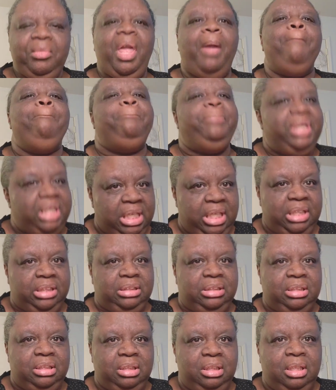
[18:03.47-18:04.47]

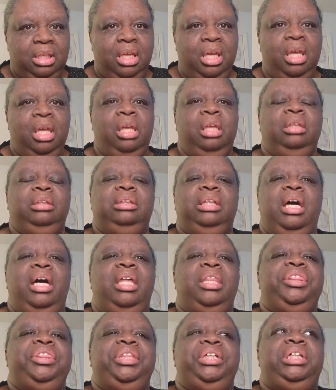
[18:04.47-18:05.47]
But
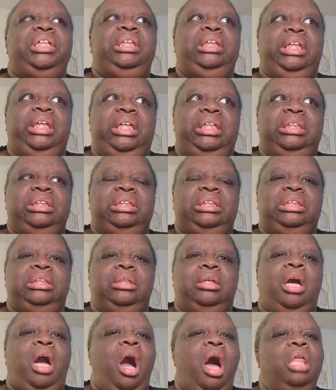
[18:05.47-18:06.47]
nonetheless,
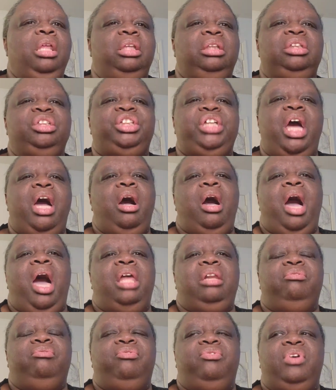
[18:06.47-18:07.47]
calling a
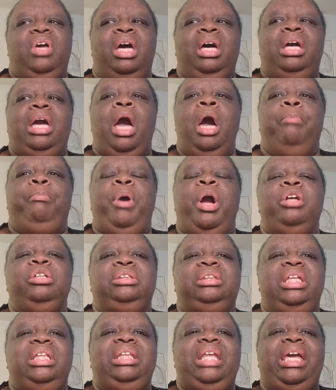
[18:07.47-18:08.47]
child out of a
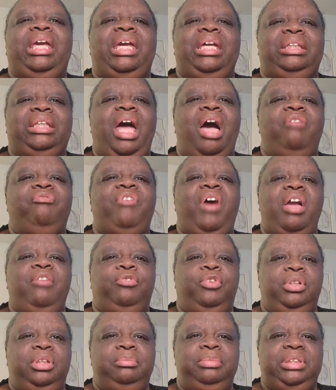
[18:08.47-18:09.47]
person that cannot fight
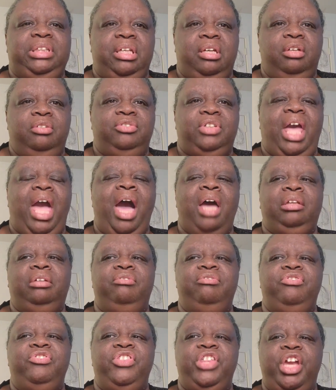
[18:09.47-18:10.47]
for themselves out
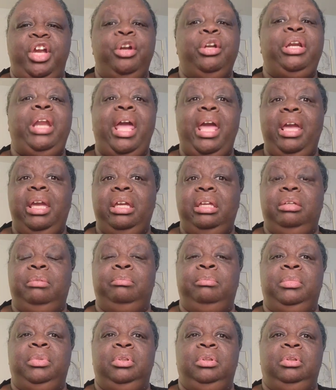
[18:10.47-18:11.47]
of their
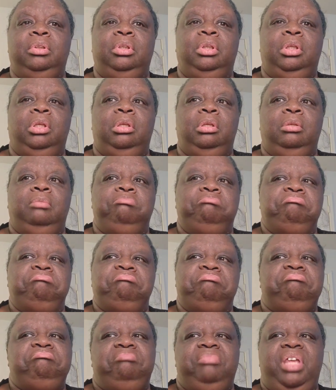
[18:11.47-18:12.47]
name.
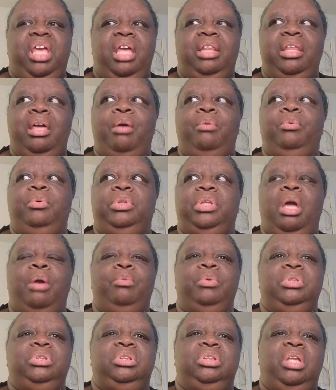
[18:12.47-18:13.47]
Yeah, that
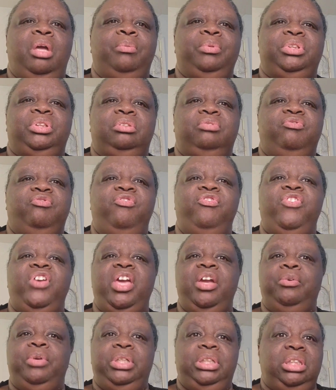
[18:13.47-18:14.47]
was
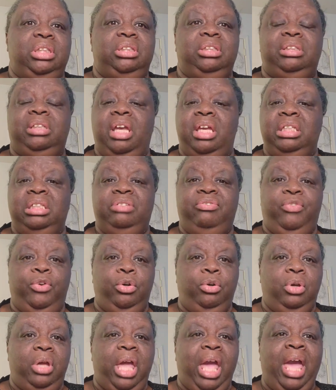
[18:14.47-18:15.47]
very
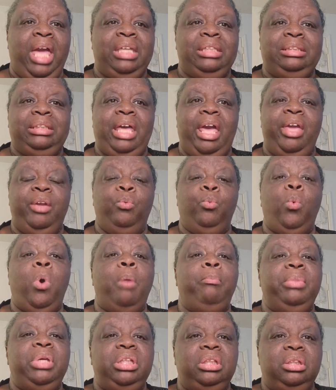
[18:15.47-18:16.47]
distasteful as a
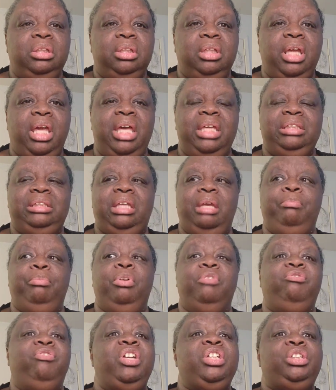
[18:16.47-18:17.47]
woman, as a
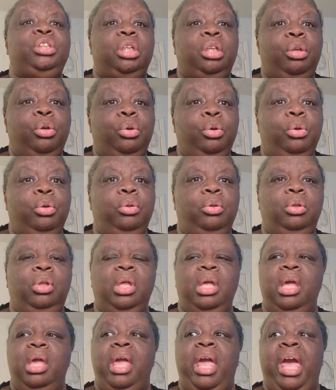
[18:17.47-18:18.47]
professional,
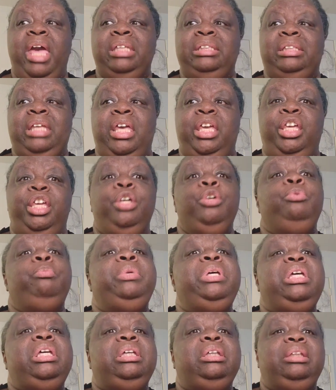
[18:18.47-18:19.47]
as a
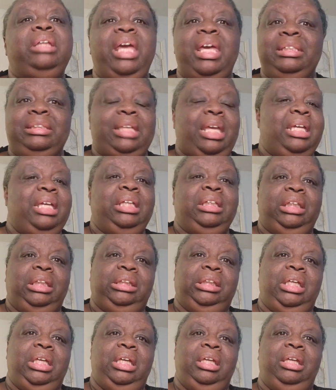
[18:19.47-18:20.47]
human, as a
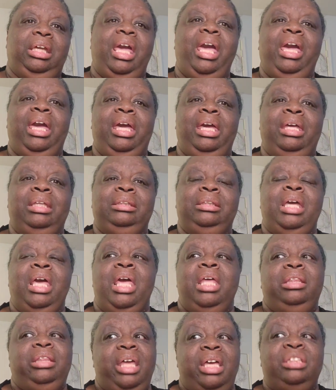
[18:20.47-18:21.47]
anything. And
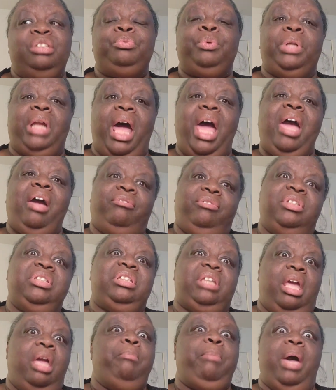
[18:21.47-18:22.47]
that's what I have to
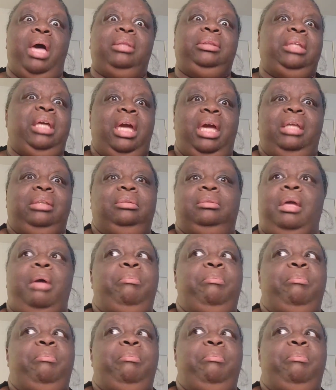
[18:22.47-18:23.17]
say about that.